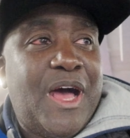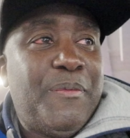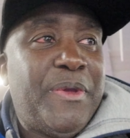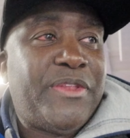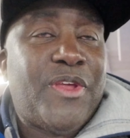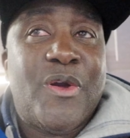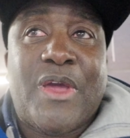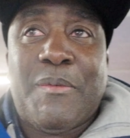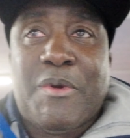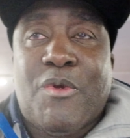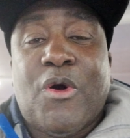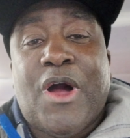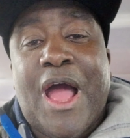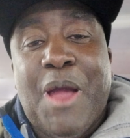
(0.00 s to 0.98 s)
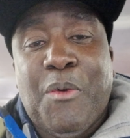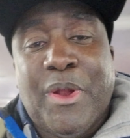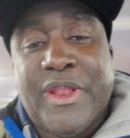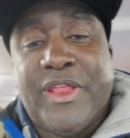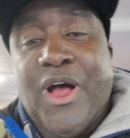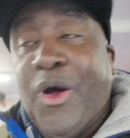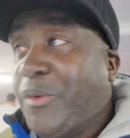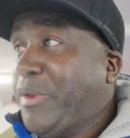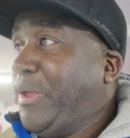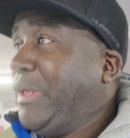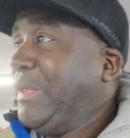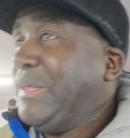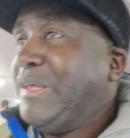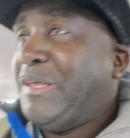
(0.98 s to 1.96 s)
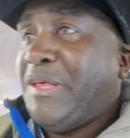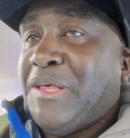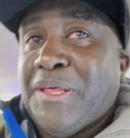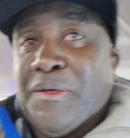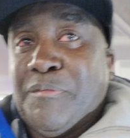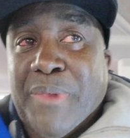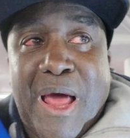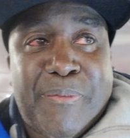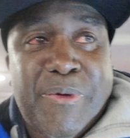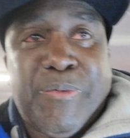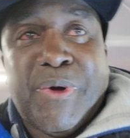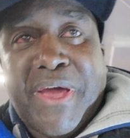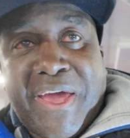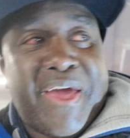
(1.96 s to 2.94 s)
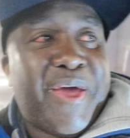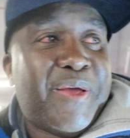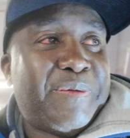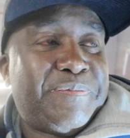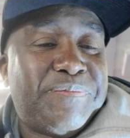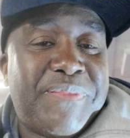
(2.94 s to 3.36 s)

I mean, don't get me wrong, I am one of the only black people here.